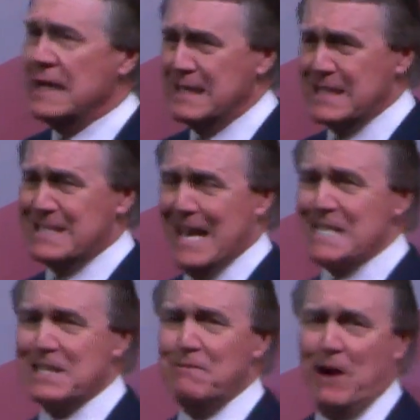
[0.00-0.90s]
in
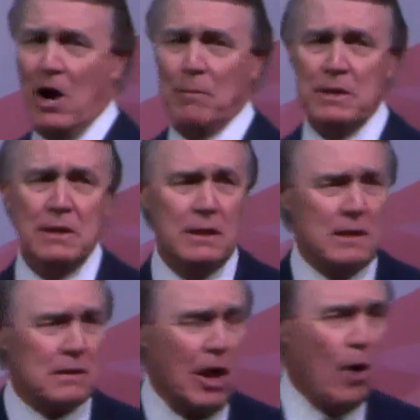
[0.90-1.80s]
today's environment
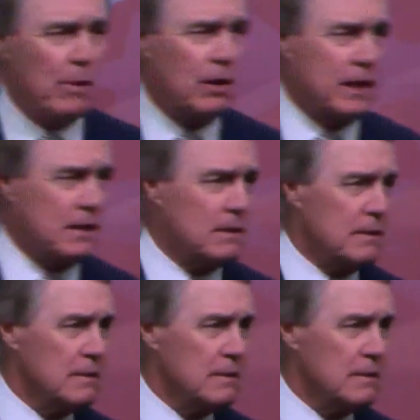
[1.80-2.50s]
globally.